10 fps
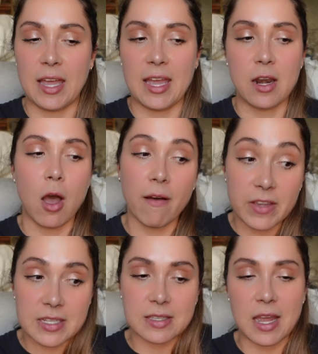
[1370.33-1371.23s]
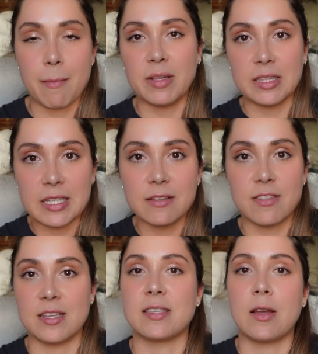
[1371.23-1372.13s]
And obviously I believe
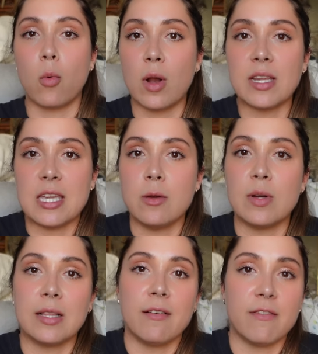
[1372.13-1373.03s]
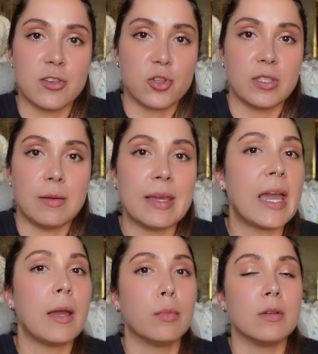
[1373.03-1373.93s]
that's like what he will eventually be
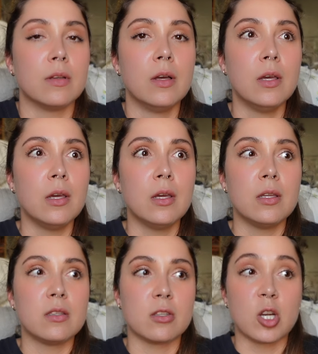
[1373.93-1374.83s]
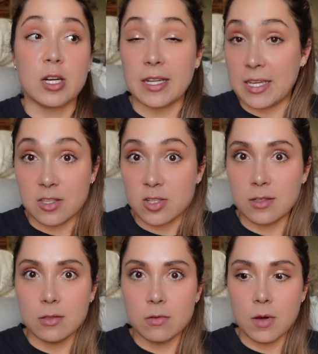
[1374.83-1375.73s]
able to turn
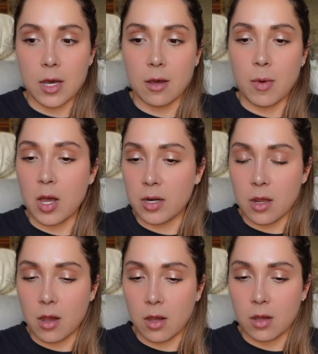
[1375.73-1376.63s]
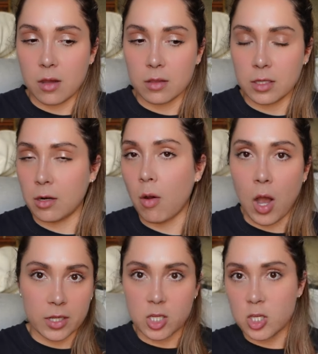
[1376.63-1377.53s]
into on, you know,
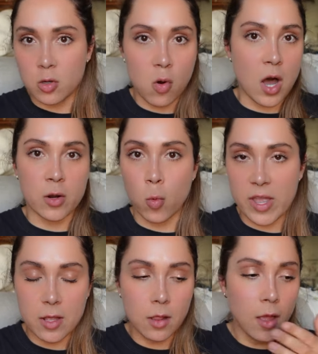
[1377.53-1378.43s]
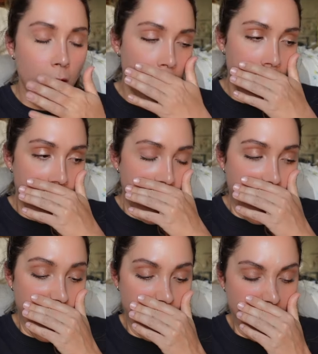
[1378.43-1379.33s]
on cue, on will.
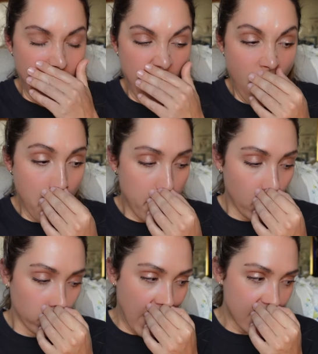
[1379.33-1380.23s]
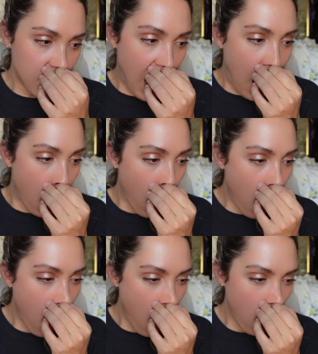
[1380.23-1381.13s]
But right now
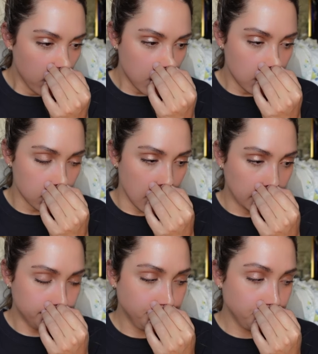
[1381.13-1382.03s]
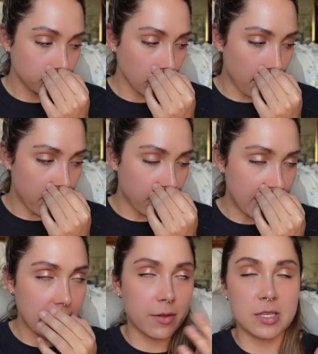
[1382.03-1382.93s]

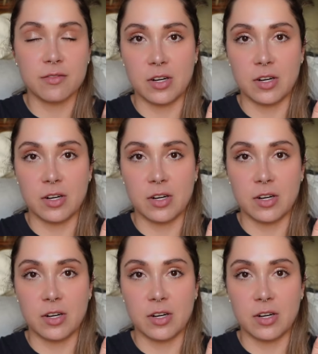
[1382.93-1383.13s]
in this